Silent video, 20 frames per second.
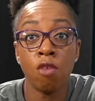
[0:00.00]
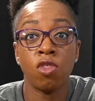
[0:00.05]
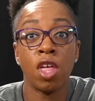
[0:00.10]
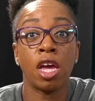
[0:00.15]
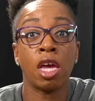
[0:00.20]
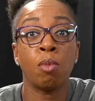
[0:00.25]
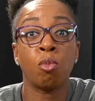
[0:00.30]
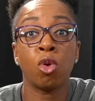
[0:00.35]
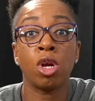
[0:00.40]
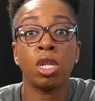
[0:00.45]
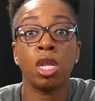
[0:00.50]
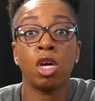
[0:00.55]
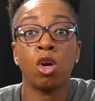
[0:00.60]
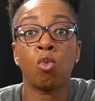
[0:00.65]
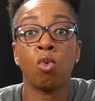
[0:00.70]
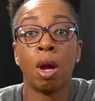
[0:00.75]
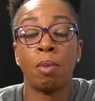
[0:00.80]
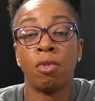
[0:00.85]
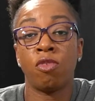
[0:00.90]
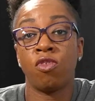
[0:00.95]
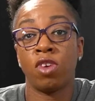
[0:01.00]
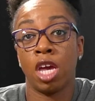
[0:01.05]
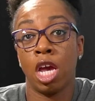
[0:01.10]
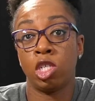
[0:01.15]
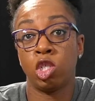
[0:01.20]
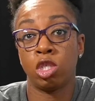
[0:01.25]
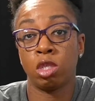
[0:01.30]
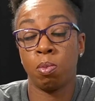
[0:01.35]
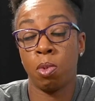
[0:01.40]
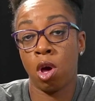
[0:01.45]
Yeah. That can bring legal
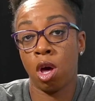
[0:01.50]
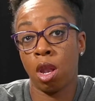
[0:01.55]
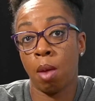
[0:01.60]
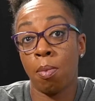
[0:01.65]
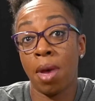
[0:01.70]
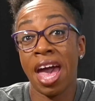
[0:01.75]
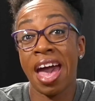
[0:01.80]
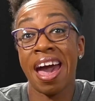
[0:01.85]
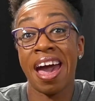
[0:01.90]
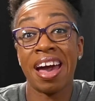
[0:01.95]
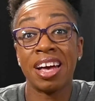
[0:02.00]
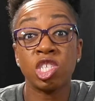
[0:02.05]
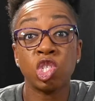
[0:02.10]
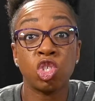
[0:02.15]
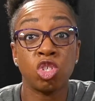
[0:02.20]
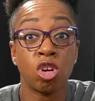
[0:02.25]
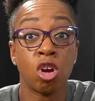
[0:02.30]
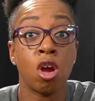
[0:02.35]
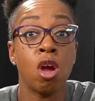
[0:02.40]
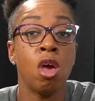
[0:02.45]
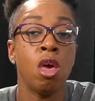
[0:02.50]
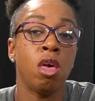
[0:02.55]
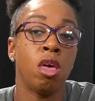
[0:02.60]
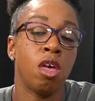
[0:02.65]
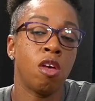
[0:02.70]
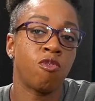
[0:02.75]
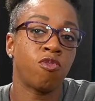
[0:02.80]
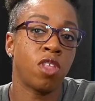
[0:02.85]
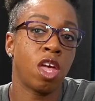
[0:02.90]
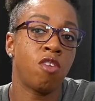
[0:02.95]
ramifications upon a pastor
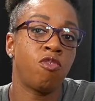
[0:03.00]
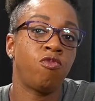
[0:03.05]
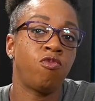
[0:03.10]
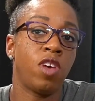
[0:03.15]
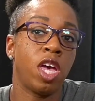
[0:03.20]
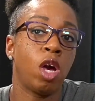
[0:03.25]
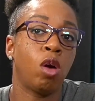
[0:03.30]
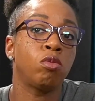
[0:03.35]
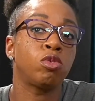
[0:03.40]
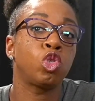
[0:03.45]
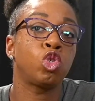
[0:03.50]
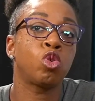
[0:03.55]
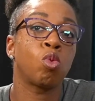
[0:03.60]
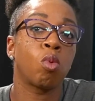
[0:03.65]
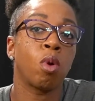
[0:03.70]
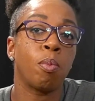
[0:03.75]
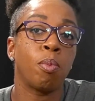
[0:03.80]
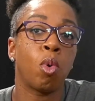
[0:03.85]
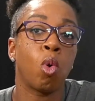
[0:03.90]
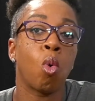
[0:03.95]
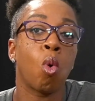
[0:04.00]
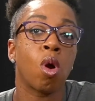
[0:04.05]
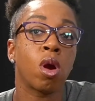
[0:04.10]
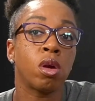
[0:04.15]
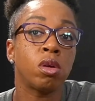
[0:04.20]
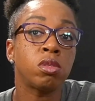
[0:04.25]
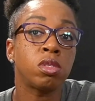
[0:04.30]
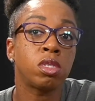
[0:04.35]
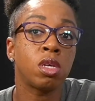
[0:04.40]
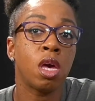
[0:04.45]
if they fail to
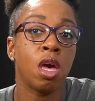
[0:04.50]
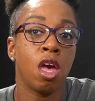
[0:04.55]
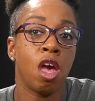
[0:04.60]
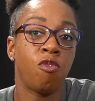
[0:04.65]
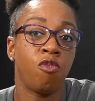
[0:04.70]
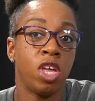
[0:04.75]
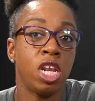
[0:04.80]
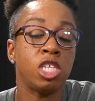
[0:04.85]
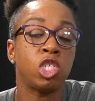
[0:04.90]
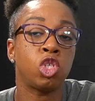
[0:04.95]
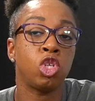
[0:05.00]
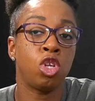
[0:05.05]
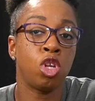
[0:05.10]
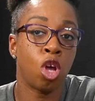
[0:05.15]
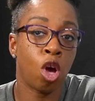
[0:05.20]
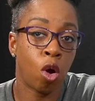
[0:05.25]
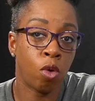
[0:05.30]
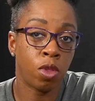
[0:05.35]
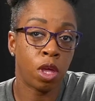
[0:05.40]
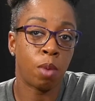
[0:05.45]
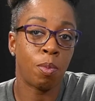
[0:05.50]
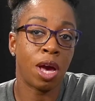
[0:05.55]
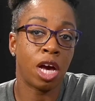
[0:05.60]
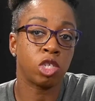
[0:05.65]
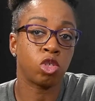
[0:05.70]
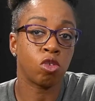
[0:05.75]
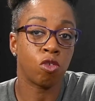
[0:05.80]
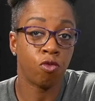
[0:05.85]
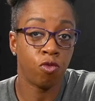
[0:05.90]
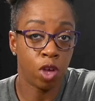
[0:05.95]
report, if it is known that a
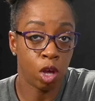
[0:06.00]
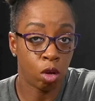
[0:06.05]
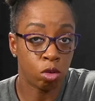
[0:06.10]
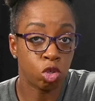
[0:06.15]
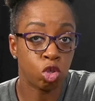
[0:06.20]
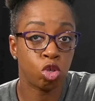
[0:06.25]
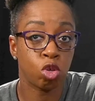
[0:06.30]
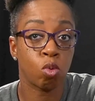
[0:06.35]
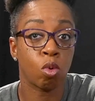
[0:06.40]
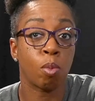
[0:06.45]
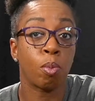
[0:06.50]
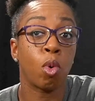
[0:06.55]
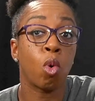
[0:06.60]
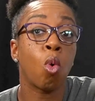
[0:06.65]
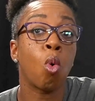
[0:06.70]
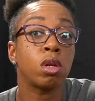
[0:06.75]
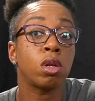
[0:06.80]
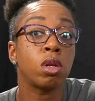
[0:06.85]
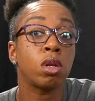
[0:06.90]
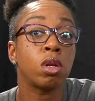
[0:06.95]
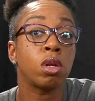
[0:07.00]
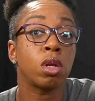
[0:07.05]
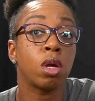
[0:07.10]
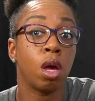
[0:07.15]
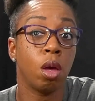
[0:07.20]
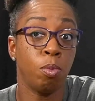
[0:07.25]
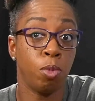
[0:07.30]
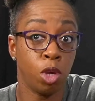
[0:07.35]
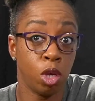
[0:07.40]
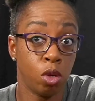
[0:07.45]
pastor fails to report
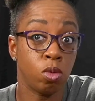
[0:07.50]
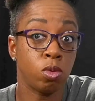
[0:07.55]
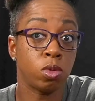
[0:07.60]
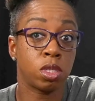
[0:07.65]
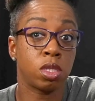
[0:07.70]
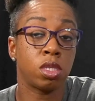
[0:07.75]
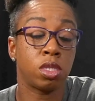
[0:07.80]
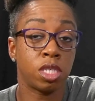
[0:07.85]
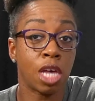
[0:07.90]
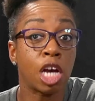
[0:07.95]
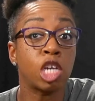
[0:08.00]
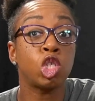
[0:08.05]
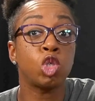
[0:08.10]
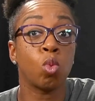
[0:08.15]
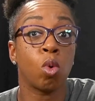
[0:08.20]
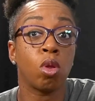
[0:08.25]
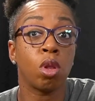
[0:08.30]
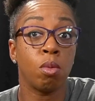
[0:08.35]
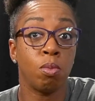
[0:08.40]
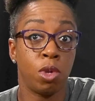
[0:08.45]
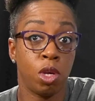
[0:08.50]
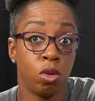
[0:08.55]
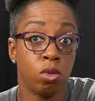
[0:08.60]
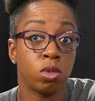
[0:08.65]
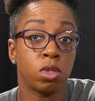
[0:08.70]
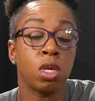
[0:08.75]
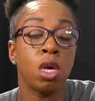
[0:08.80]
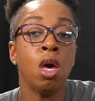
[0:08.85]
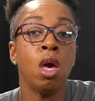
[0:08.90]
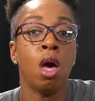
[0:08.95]
abuse, sexual
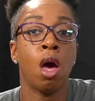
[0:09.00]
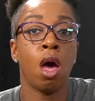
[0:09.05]
abuse,